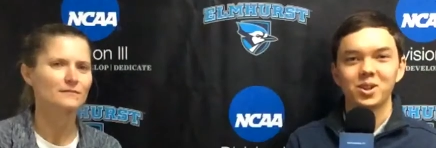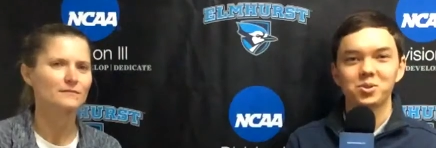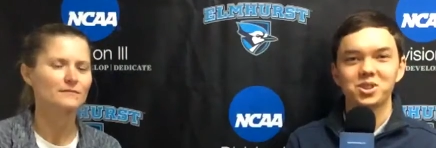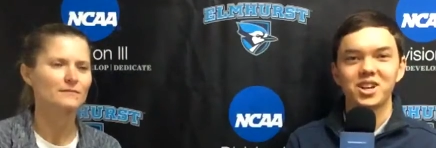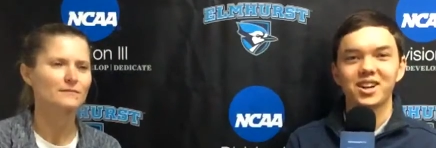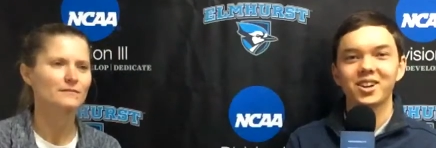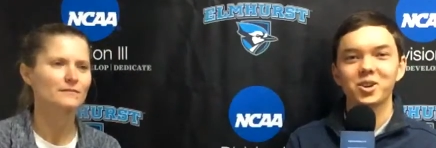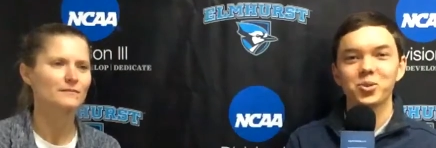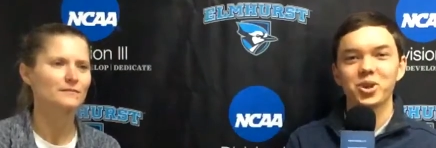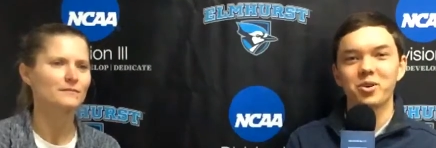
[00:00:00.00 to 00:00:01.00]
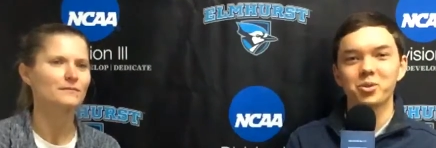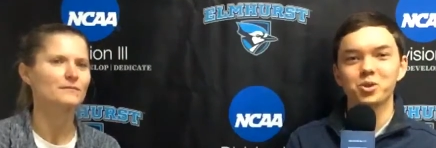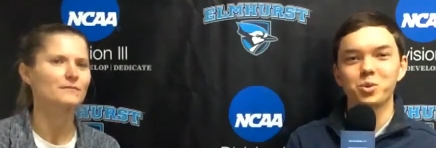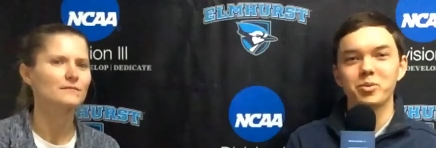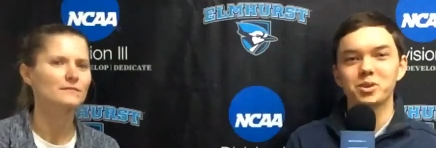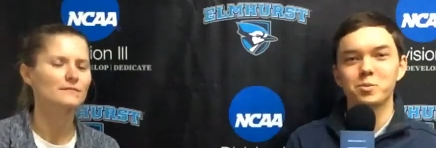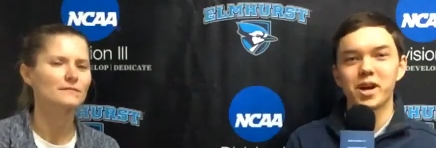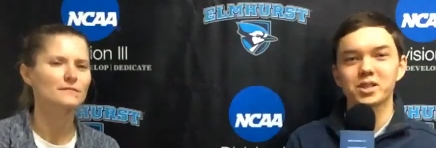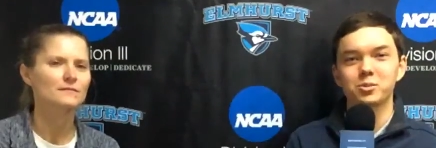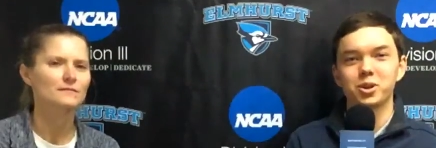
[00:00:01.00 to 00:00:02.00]
Speaker 1: Luke Tanaka here with Elmhurst women's
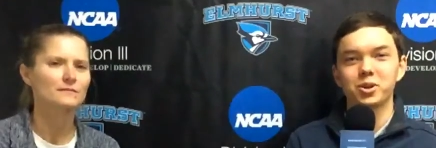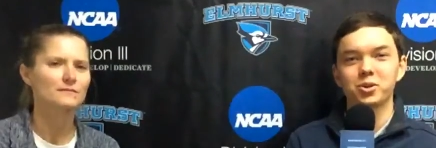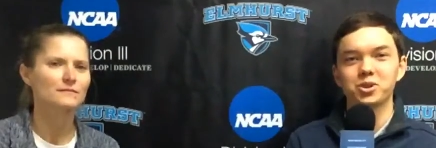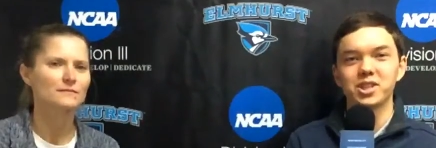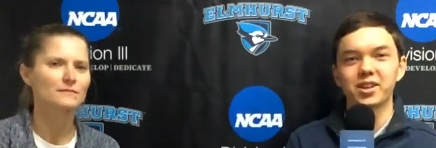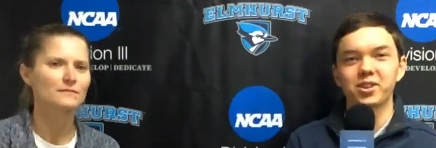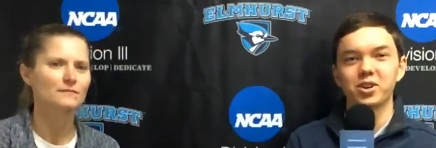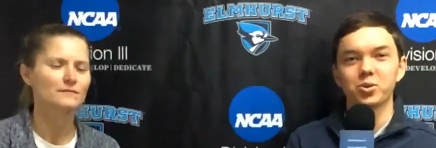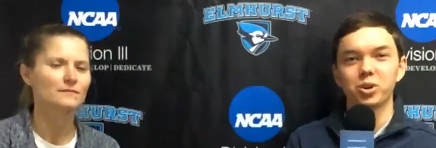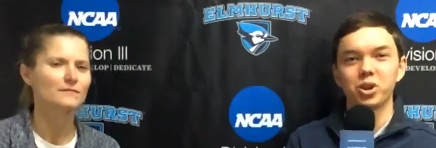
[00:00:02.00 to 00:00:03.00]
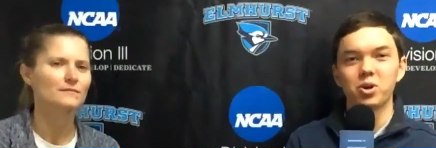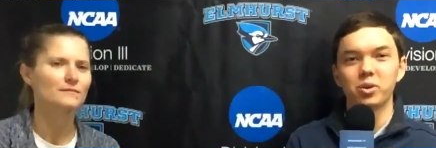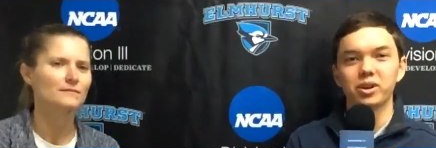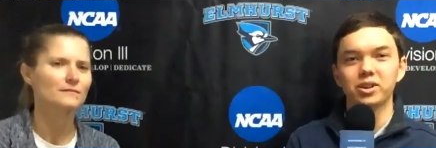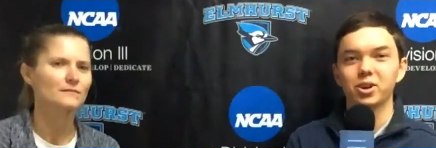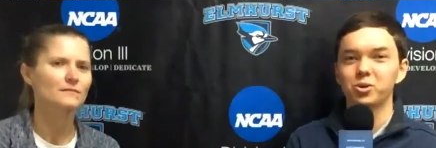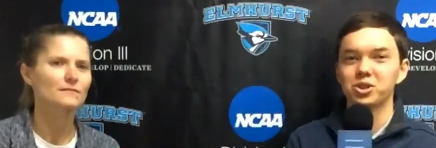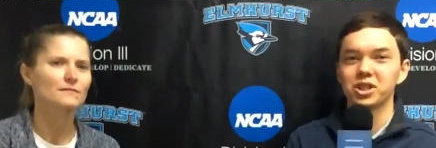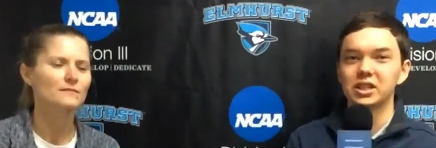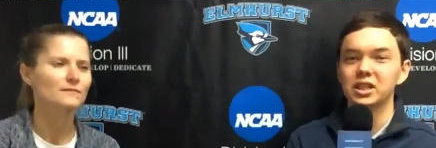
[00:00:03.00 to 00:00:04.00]
basketball coach Tethnie Carrillo. And,
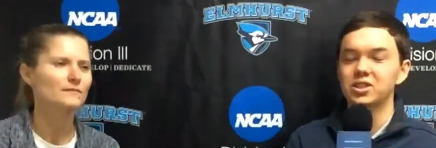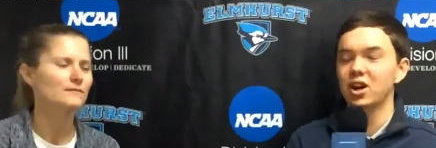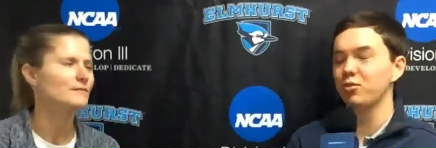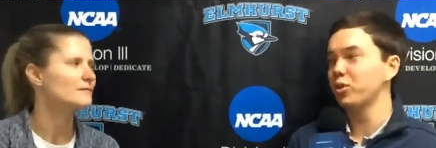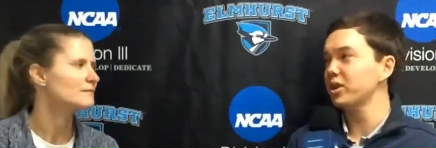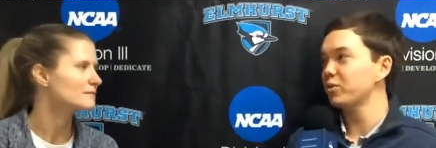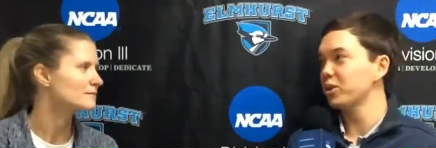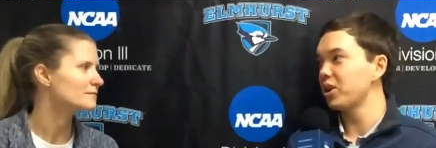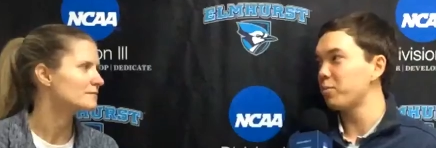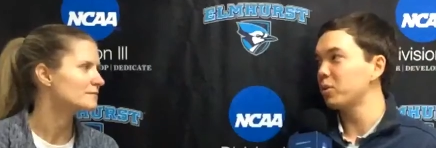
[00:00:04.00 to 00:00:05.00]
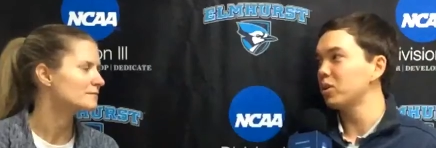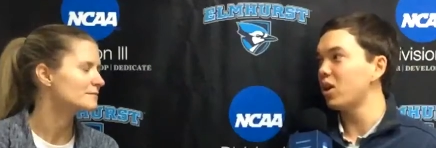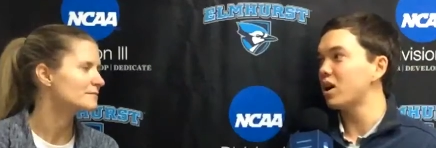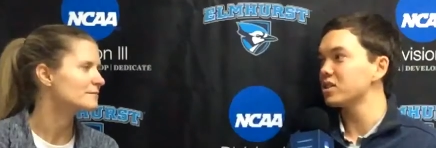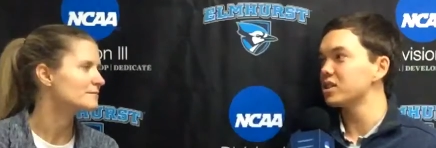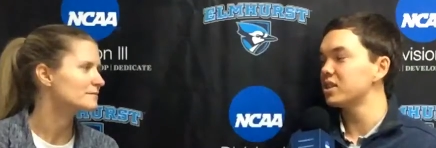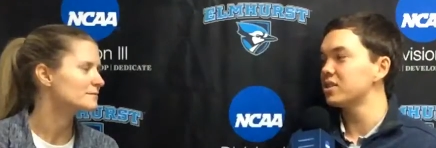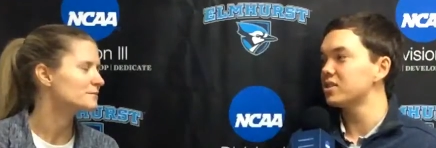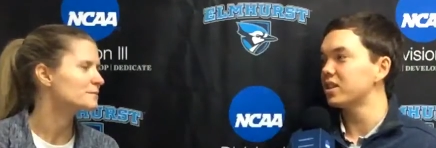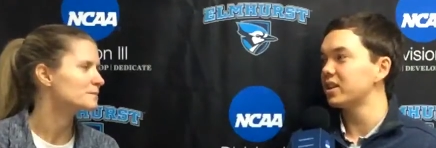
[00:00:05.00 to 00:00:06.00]
coach, uh, a tough week with a couple of
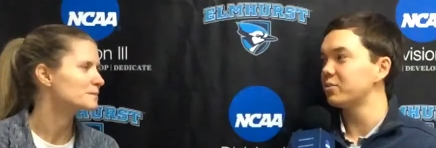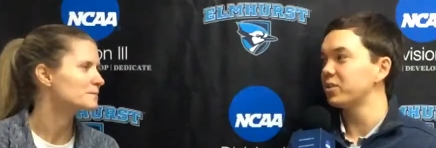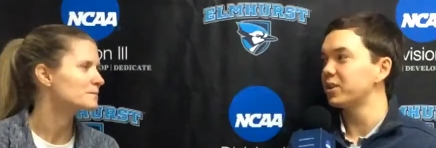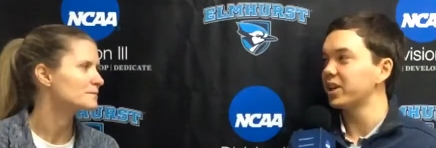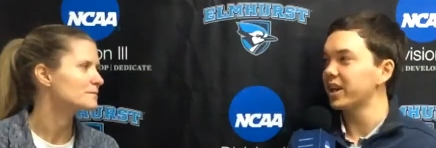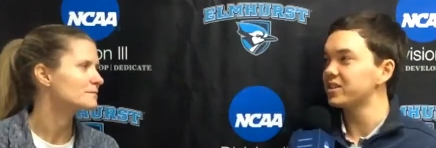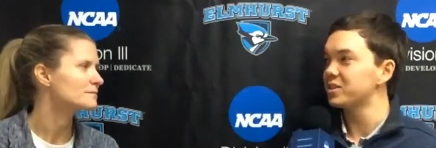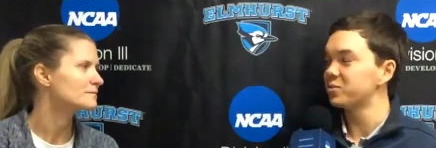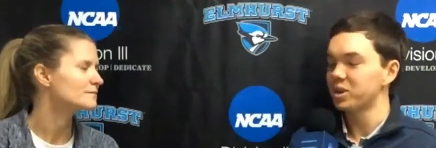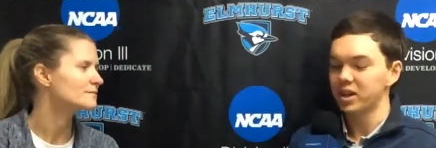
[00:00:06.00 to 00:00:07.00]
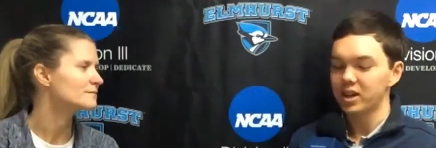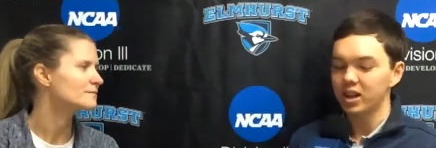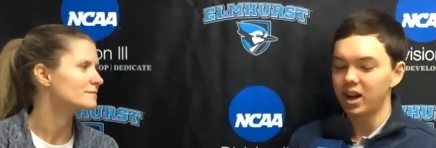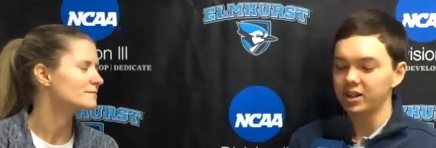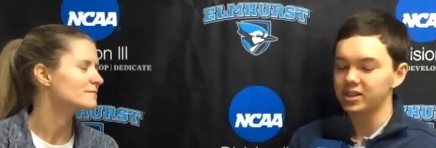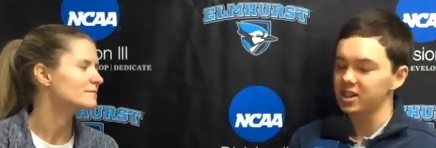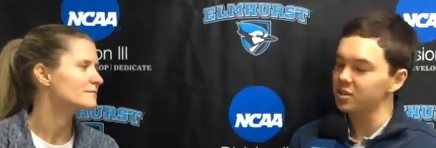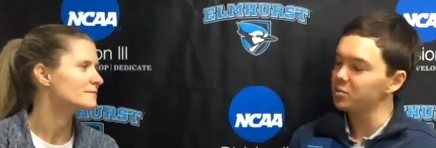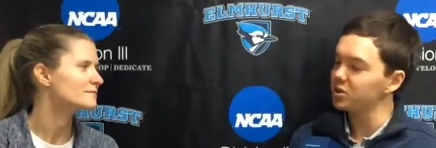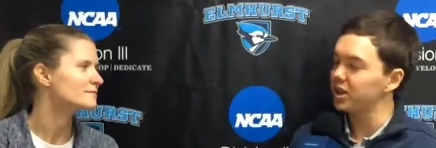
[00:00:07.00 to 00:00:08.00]
losses uh, against some uh,
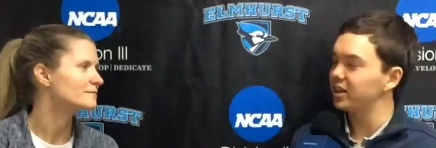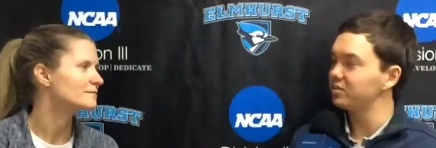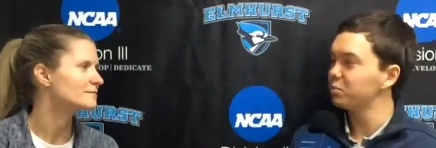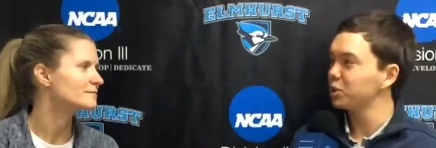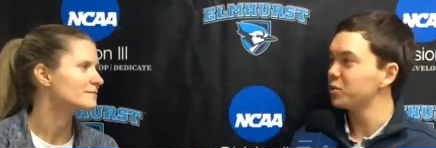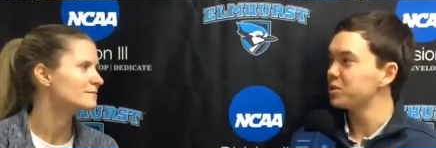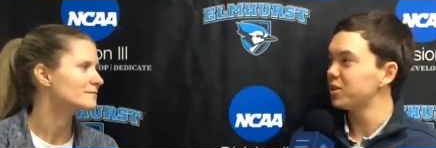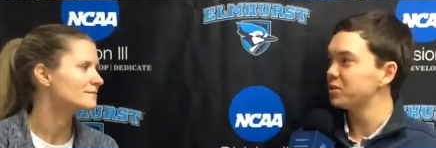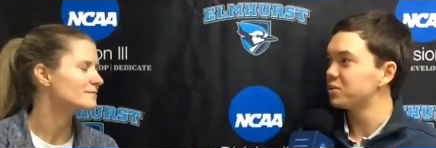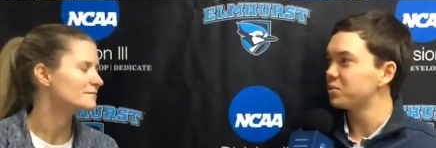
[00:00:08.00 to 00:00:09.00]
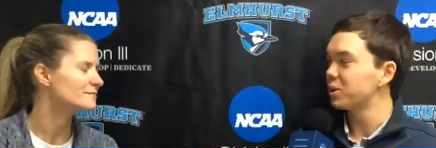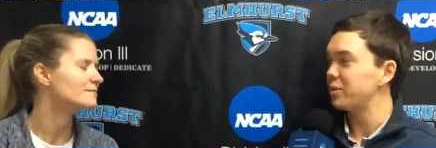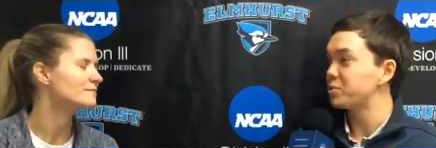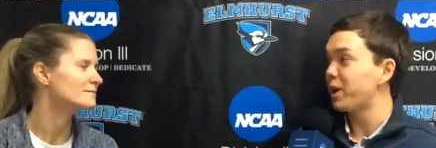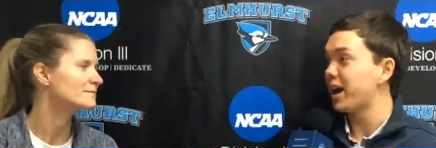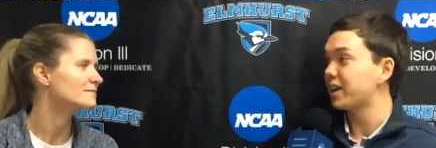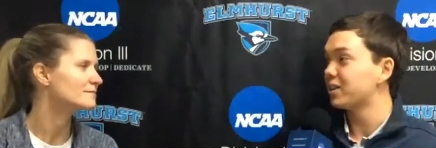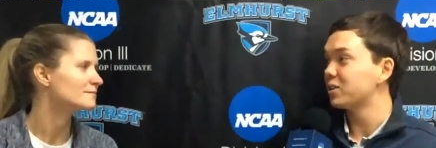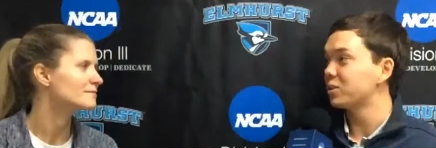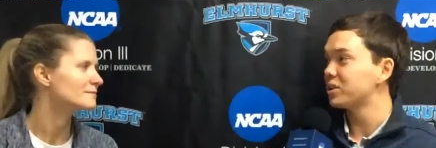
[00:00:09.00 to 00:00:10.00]
teams that put themselves perhaps back
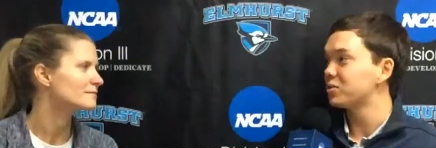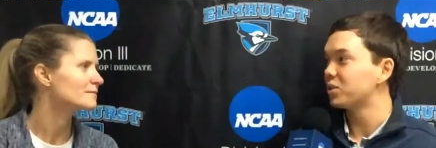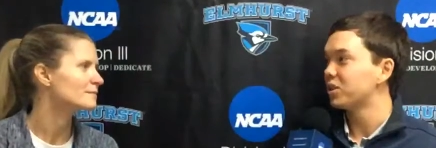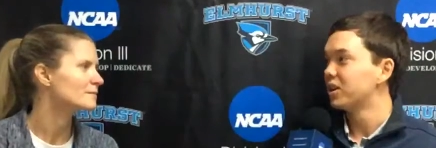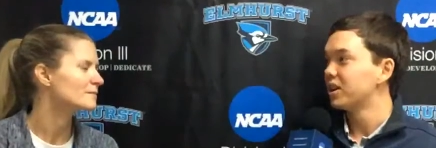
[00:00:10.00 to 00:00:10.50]
into the race for